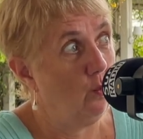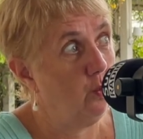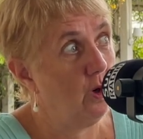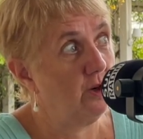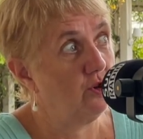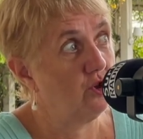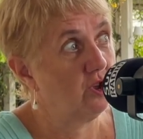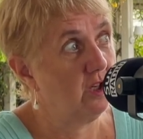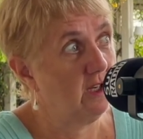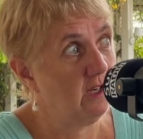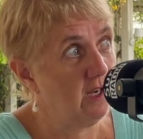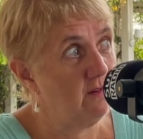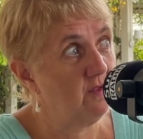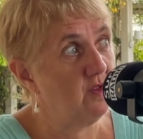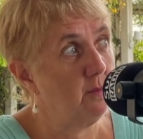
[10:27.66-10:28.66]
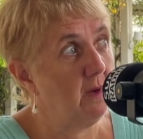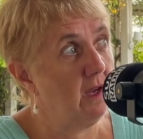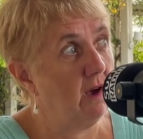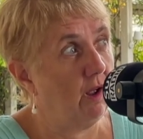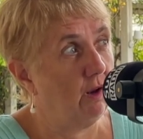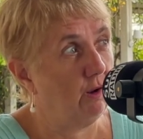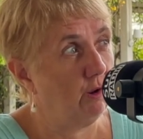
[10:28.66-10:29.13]
Which gives me
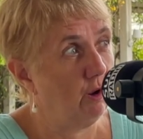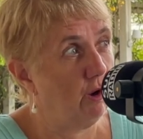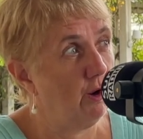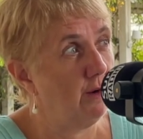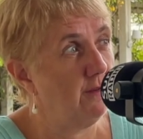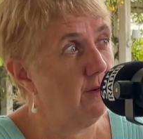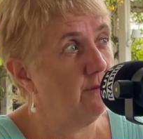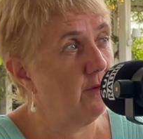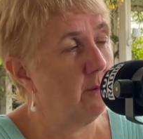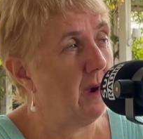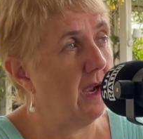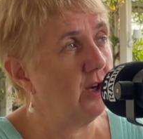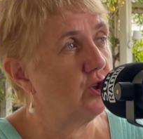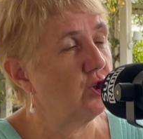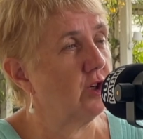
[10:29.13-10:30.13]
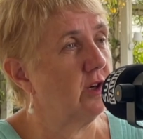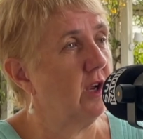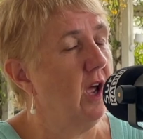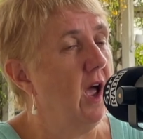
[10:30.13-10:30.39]
a lot of information.